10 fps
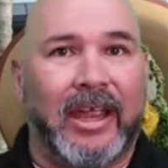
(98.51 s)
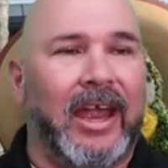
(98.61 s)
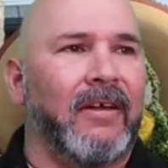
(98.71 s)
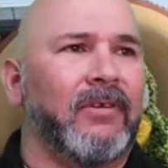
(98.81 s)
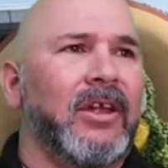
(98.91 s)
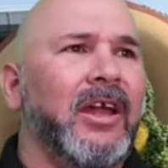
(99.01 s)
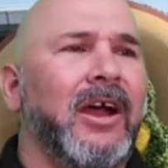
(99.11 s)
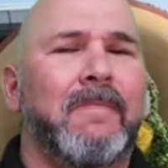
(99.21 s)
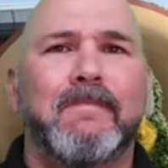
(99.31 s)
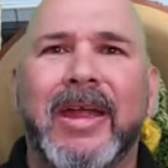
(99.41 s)
They have
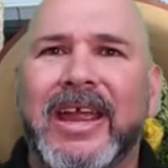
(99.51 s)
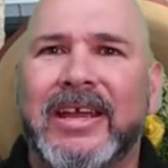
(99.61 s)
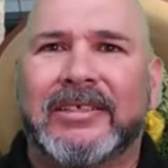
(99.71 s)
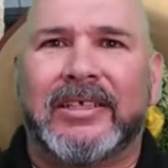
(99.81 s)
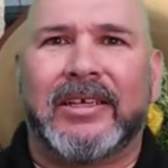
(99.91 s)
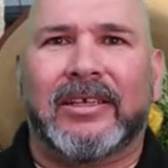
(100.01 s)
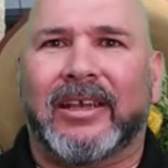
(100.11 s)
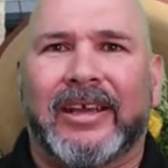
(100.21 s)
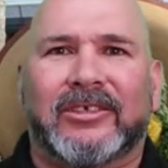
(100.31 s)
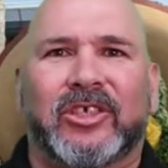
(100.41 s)

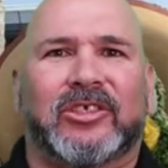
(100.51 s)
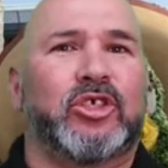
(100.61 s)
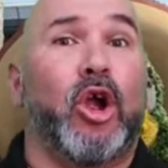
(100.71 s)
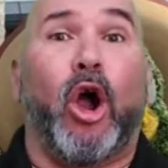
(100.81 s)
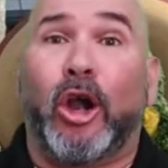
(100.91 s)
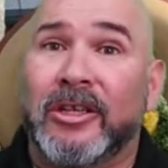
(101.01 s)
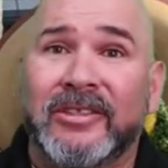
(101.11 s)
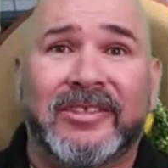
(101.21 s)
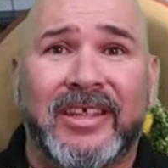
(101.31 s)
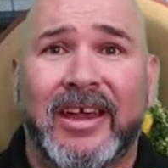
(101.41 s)
amazing, just
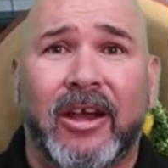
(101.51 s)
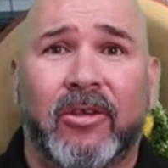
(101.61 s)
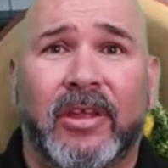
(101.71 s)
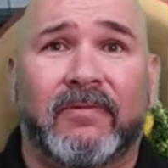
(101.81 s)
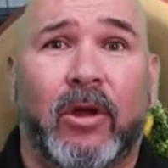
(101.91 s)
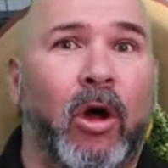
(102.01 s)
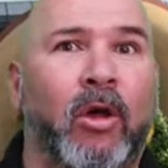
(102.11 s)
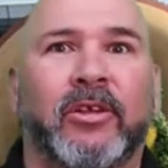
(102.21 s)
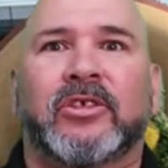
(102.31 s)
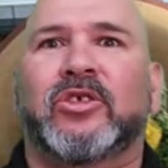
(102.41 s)
gardens there. They've
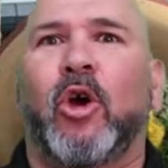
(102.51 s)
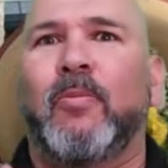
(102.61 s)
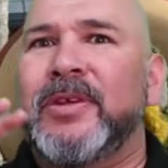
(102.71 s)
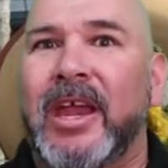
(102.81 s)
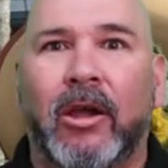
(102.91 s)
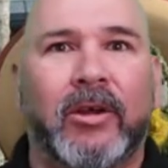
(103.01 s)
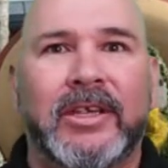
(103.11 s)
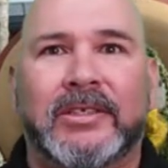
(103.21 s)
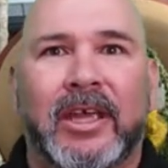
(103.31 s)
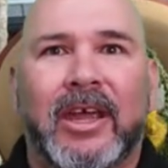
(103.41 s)
all the
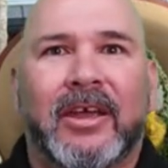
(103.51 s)
topiaries.